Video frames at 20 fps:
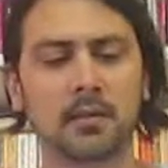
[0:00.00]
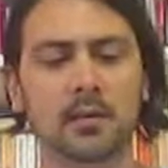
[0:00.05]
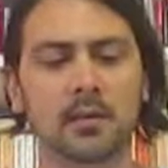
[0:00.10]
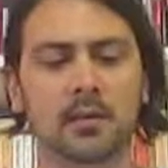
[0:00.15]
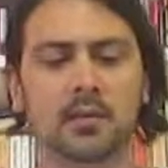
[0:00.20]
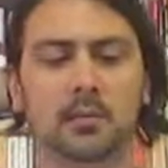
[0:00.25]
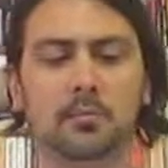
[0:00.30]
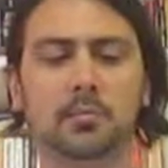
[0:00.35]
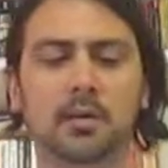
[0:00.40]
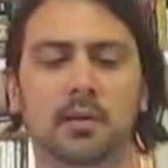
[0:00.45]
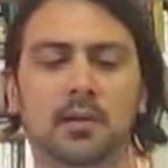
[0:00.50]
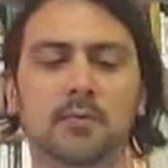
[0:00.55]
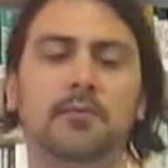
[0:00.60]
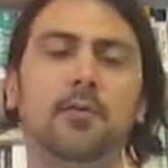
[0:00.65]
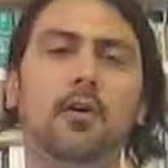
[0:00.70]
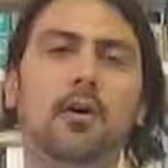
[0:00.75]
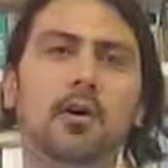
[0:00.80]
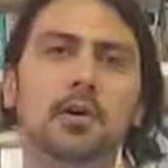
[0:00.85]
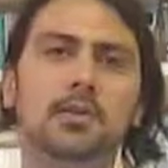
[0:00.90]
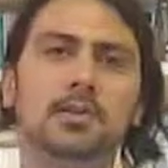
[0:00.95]
The blood
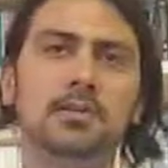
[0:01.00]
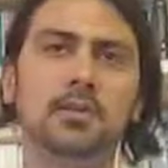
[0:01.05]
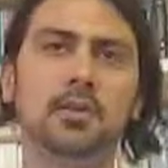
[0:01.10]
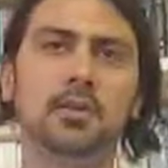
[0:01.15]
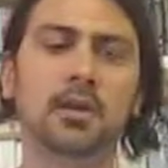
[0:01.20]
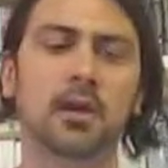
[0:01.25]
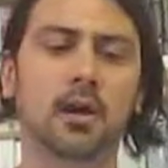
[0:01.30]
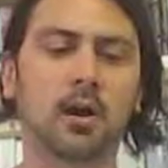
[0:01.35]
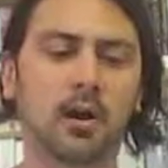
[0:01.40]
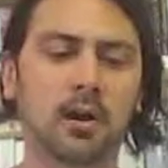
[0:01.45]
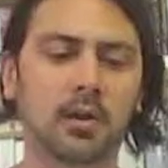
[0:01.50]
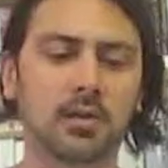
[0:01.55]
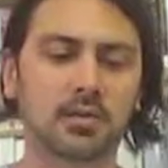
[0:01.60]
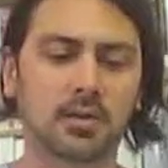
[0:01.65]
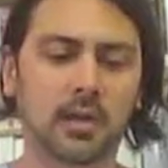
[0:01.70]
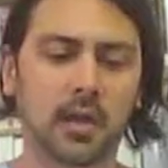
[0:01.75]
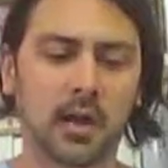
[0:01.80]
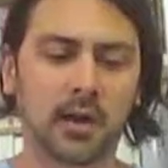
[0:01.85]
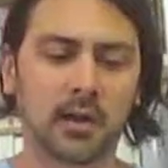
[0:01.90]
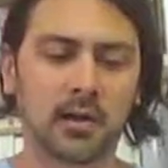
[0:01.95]
falls into the orange
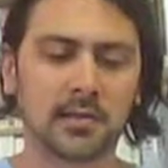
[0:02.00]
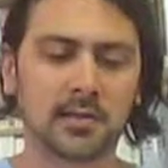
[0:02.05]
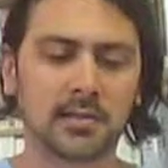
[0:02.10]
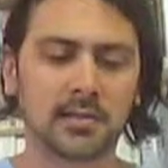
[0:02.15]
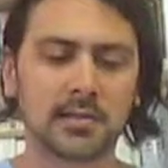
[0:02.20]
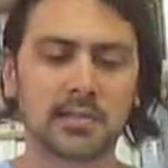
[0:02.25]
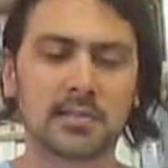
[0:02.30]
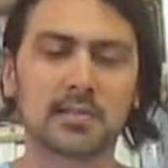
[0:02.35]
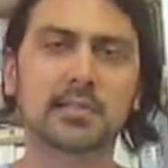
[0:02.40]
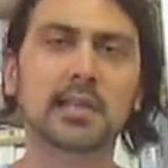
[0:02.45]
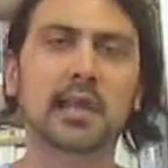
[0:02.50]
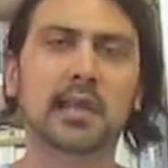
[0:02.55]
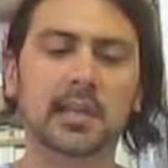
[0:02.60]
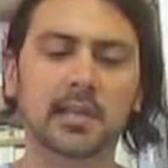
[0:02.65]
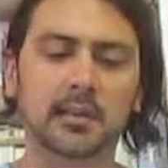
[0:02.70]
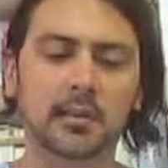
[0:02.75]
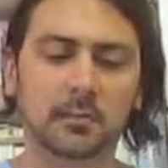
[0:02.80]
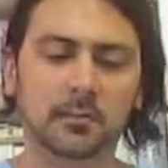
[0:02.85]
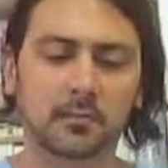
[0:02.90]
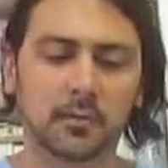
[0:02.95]
carrots,
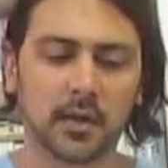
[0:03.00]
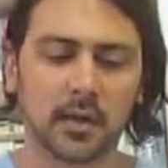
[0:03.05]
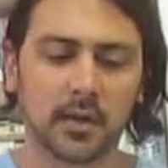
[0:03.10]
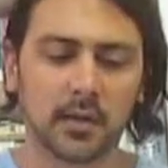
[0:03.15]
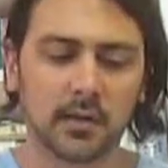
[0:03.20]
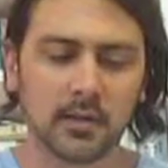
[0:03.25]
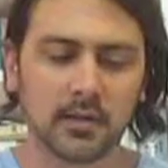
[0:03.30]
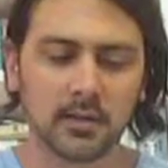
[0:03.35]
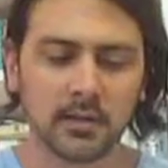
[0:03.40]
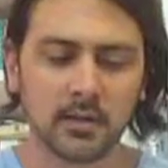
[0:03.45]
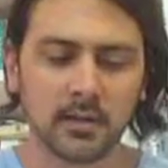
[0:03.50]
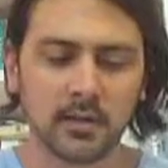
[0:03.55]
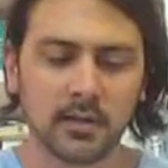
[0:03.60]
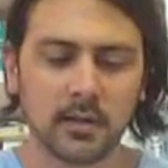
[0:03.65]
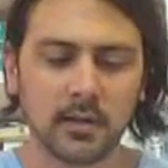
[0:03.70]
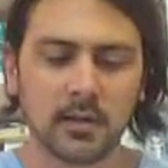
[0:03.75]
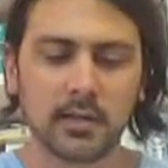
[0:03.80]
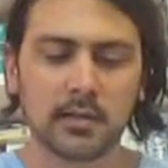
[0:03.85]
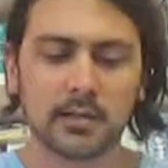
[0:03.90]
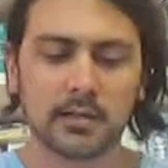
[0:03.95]
staining them red.
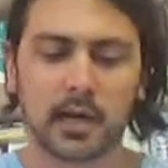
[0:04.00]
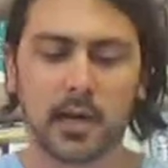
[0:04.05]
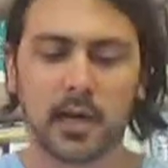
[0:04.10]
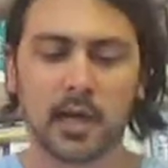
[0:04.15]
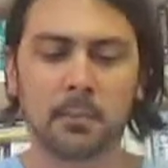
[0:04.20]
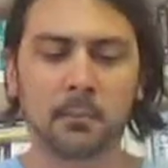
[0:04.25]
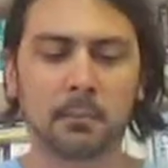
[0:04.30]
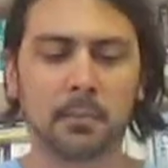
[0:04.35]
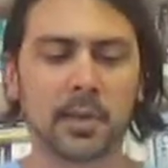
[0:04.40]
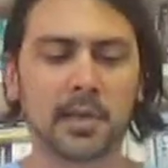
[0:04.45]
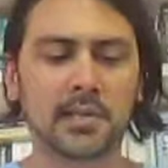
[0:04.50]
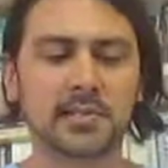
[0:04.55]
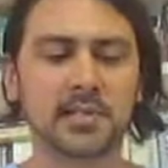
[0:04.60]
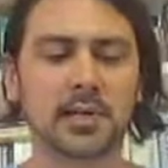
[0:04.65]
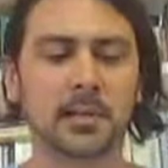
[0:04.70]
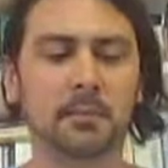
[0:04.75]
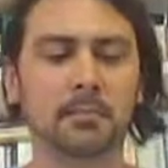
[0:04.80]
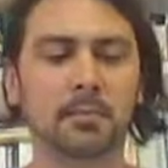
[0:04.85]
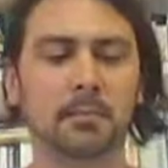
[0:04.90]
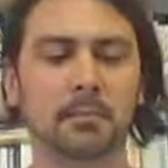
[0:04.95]
Time picks
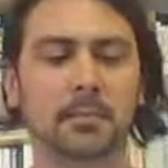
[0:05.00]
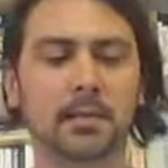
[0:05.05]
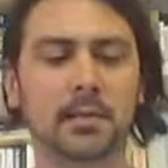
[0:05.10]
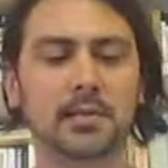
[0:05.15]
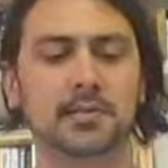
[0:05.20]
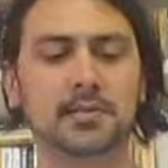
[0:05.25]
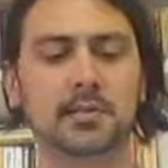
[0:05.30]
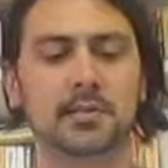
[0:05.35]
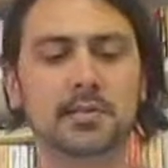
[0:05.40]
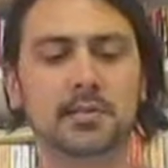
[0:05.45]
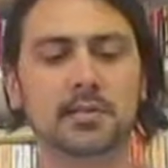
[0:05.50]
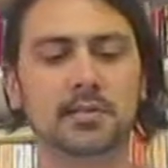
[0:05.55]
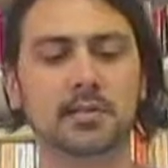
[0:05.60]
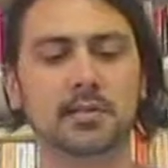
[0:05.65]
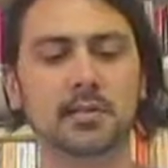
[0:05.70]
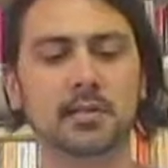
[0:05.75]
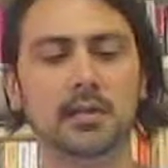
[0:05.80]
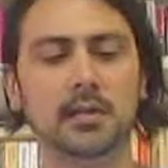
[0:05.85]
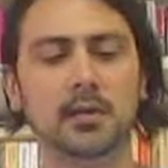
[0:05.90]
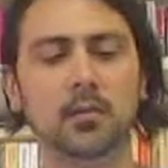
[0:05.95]
up the pieces,
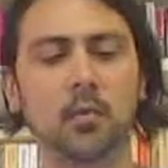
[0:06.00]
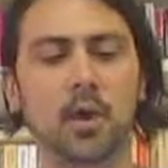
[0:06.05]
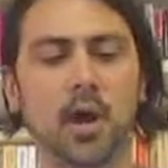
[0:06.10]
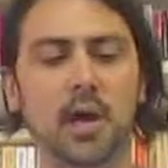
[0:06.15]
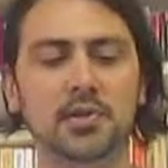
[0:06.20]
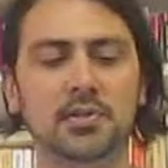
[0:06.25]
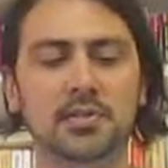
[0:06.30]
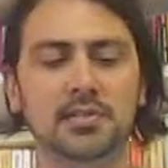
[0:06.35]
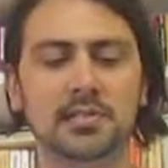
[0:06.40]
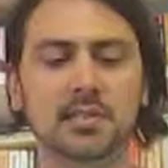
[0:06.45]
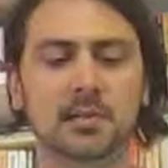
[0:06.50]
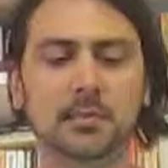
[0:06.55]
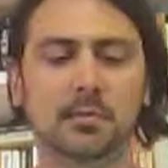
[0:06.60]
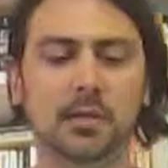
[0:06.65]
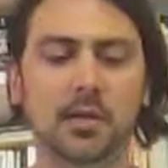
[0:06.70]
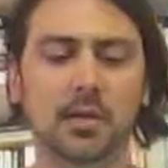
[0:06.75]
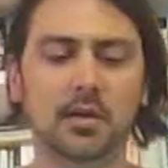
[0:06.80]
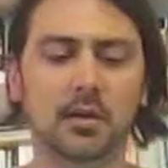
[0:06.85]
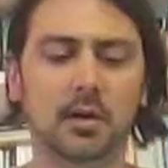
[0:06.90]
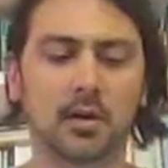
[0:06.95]
washes the
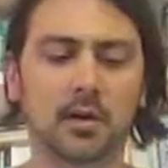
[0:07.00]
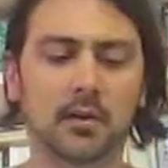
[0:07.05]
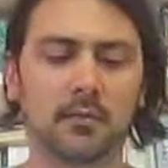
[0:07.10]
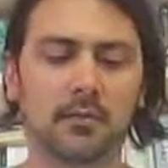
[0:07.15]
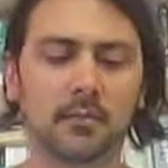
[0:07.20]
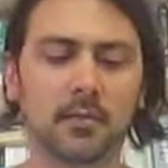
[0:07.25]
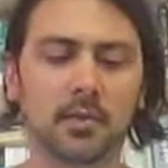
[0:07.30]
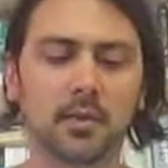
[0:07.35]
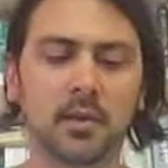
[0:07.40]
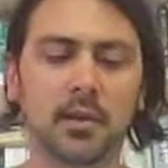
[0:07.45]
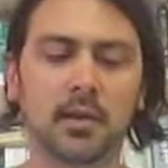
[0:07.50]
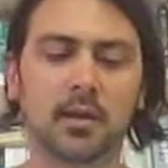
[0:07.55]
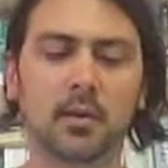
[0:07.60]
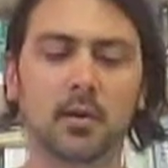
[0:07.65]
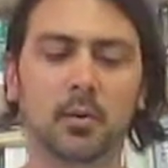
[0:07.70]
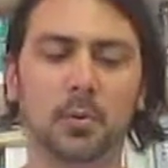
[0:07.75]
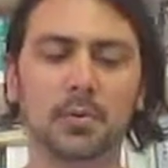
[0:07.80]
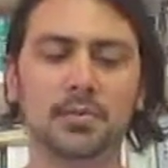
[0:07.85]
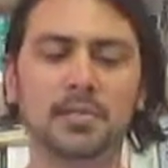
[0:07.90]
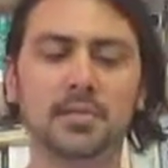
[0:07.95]
blood off, and
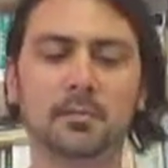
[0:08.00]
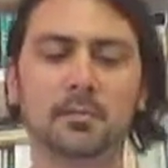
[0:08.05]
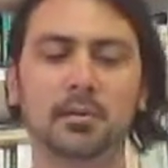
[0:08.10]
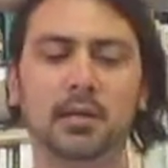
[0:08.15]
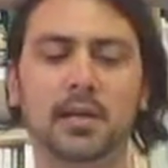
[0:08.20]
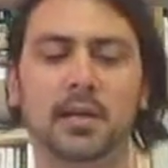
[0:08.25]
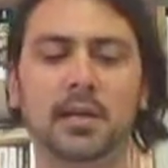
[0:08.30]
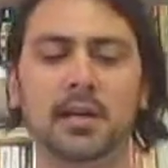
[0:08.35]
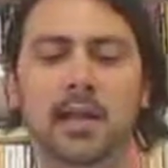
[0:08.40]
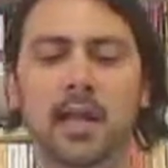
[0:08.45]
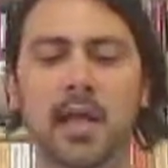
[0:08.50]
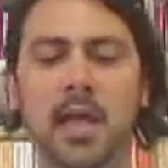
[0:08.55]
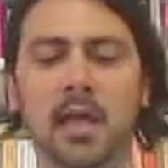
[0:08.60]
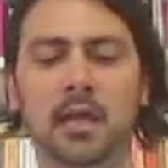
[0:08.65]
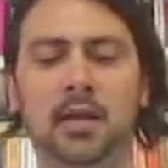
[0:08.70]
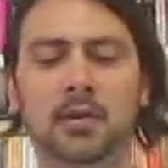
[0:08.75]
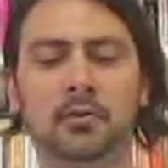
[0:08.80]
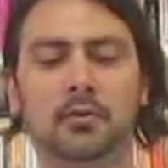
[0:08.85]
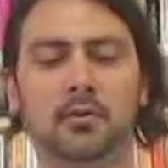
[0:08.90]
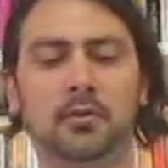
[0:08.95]
holds the bleeding hand
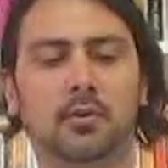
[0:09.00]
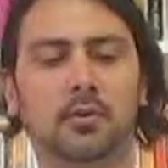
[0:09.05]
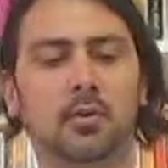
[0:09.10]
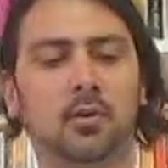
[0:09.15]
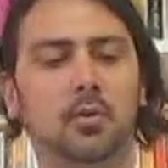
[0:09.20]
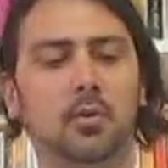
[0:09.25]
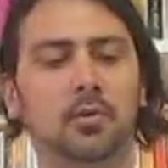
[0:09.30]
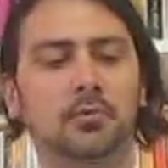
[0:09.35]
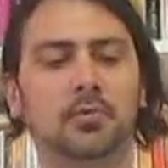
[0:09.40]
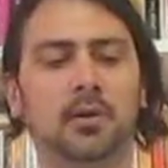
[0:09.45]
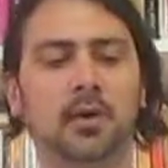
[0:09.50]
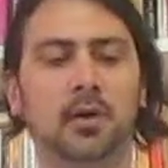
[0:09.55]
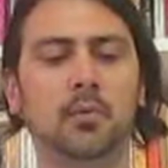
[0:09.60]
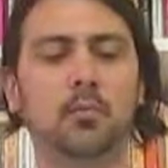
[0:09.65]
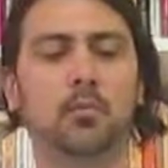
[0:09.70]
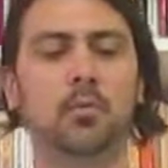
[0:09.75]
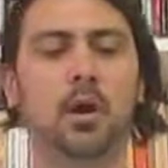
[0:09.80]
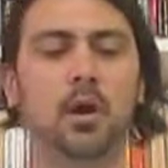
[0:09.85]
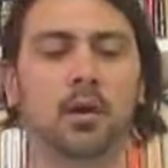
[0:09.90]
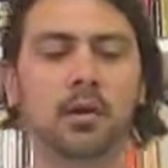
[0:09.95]
under the cold running
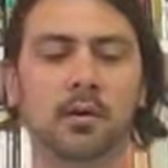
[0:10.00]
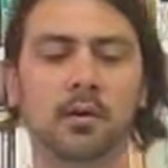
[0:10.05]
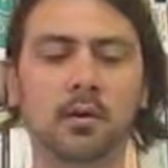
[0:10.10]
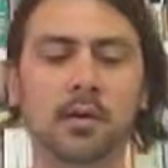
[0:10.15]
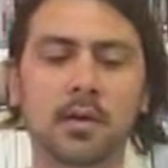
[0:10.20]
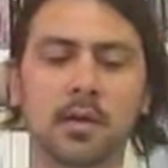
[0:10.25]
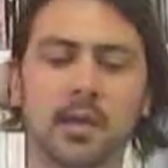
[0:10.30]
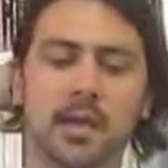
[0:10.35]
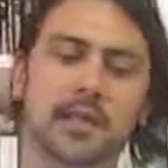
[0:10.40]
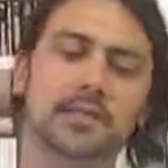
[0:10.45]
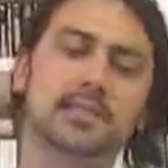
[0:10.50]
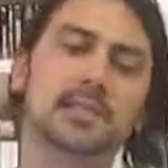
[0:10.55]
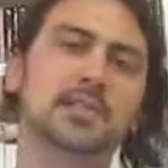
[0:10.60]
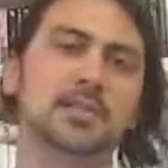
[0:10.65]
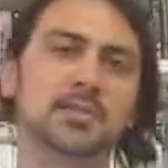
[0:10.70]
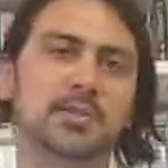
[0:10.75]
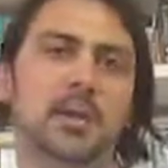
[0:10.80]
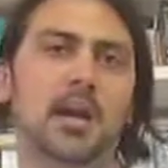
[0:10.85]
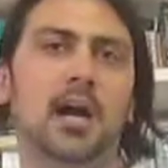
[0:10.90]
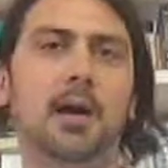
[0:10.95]
water as he
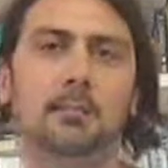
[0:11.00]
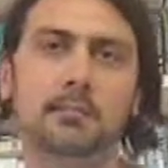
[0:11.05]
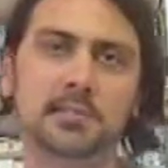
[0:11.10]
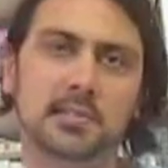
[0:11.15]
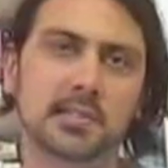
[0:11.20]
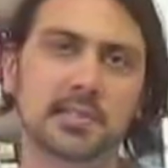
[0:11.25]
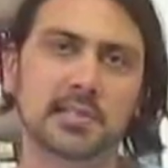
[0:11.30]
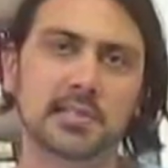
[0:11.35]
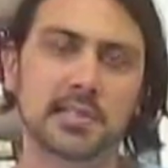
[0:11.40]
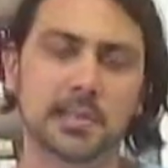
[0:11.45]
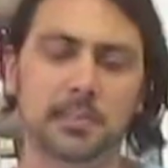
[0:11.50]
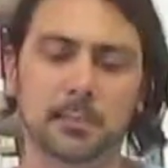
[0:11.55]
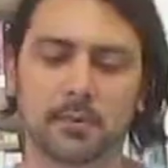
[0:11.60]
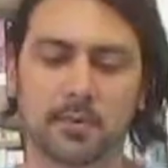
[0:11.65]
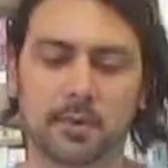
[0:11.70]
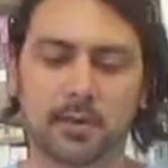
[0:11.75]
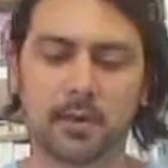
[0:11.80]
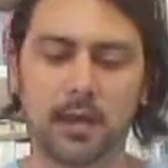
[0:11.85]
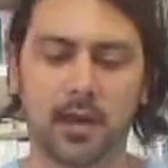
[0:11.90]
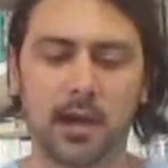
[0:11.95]
chomps into some of
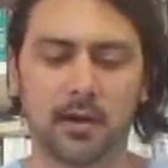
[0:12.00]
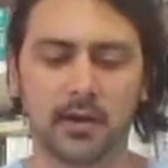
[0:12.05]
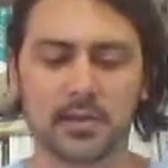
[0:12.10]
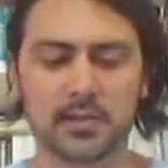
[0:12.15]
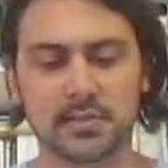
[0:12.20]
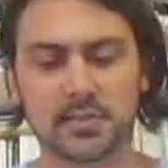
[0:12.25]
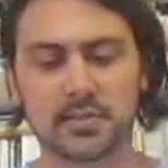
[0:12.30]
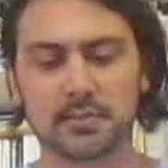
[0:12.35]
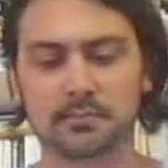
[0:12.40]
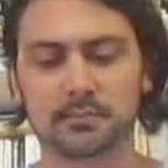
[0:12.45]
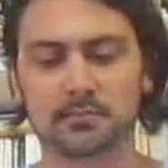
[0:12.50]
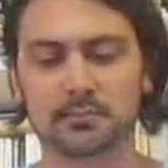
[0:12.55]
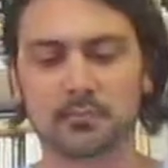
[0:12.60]
the carrots.